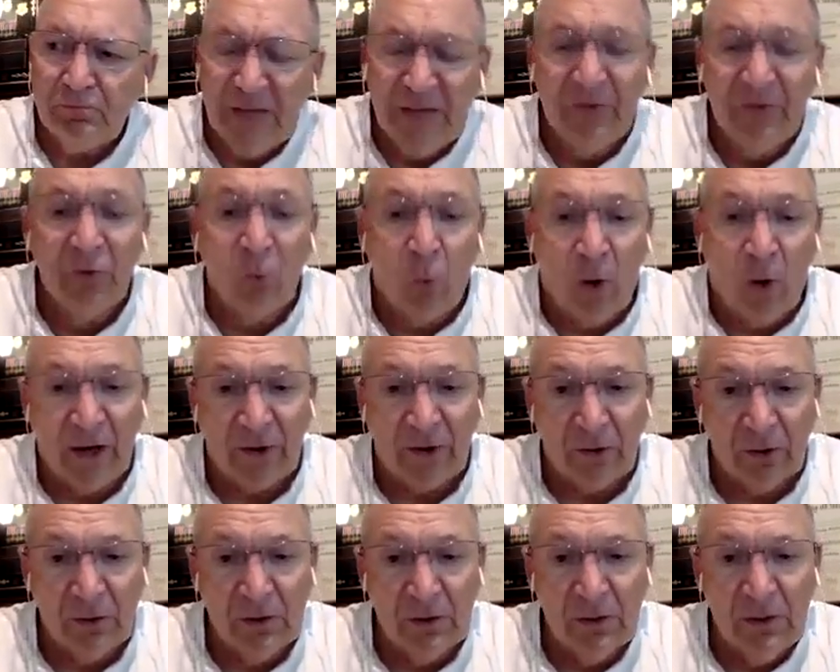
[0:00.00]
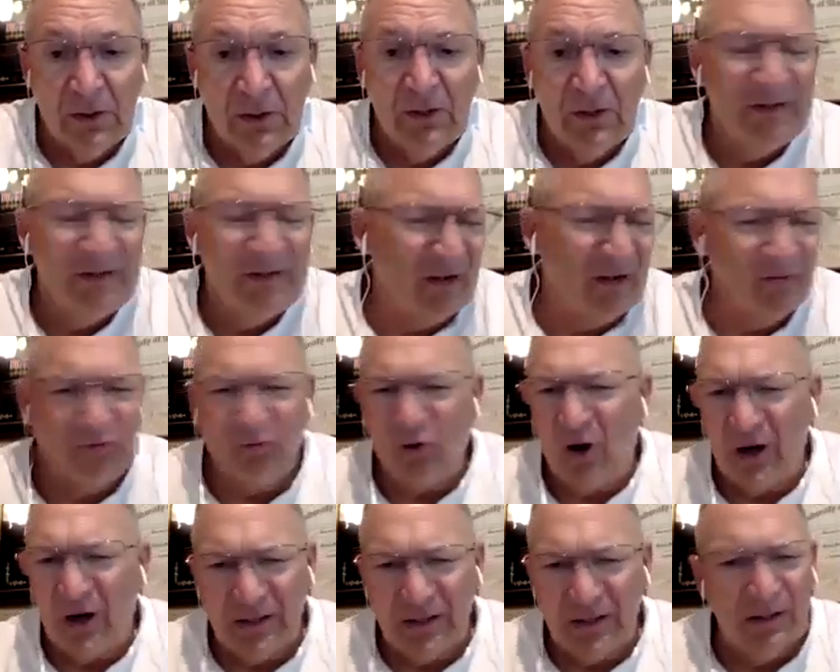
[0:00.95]
the water, not
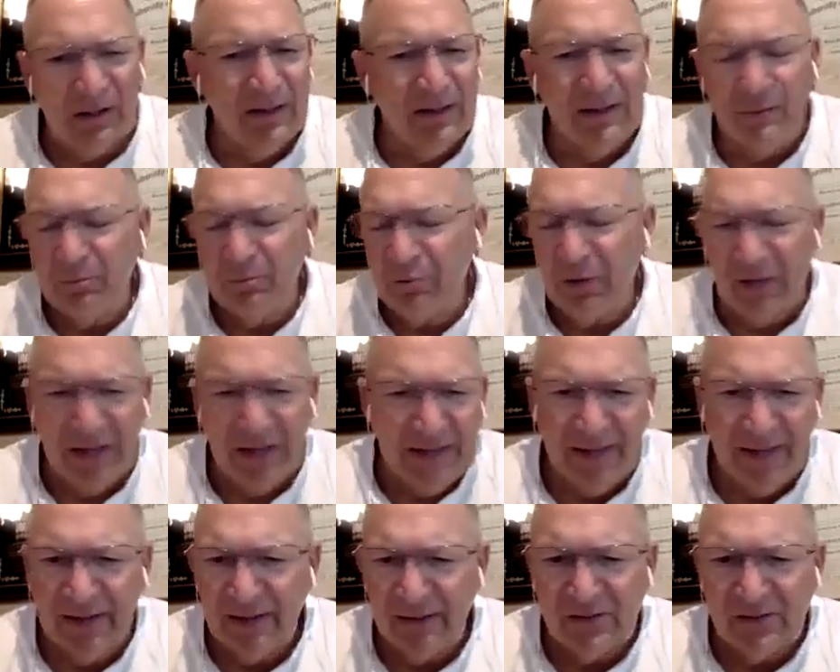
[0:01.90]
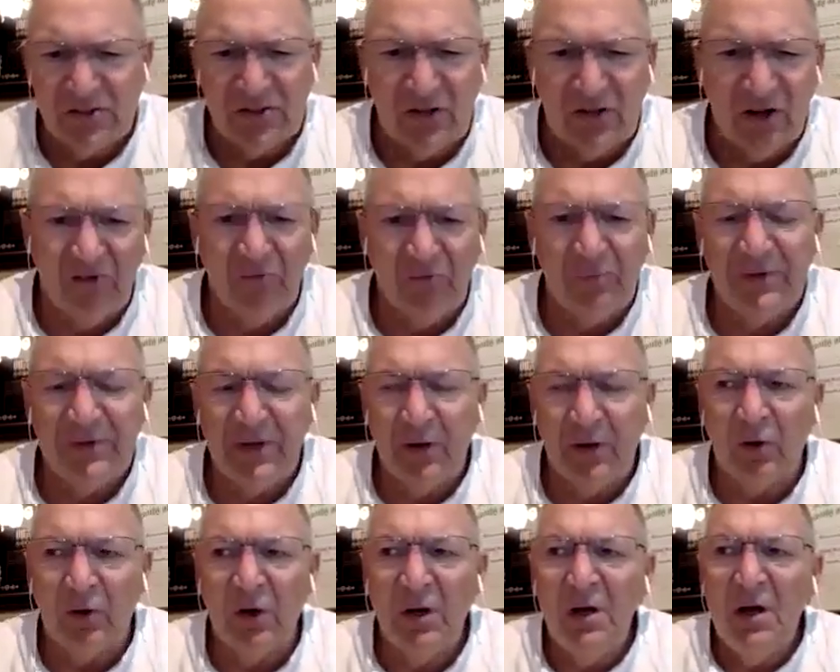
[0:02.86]
frolicking and playing and stuff, but they
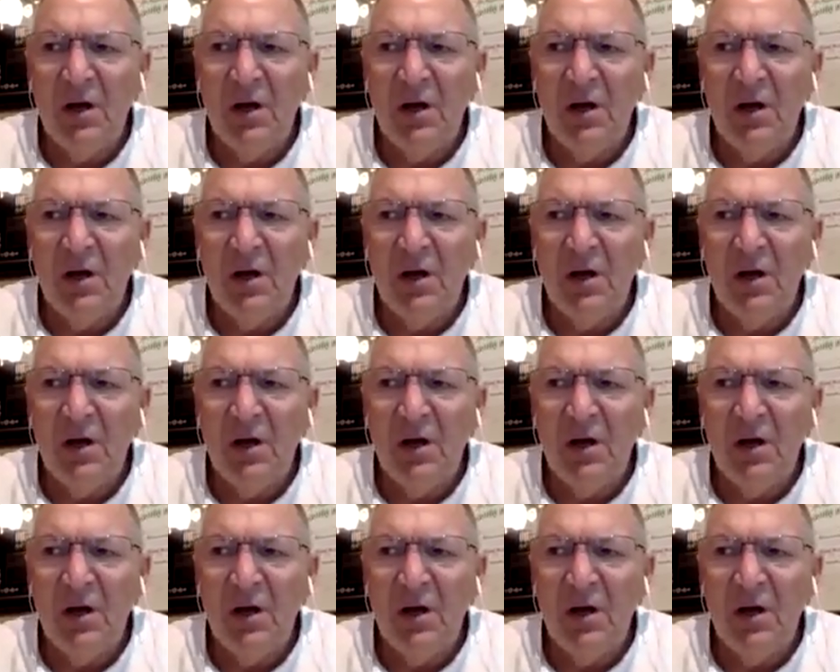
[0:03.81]
were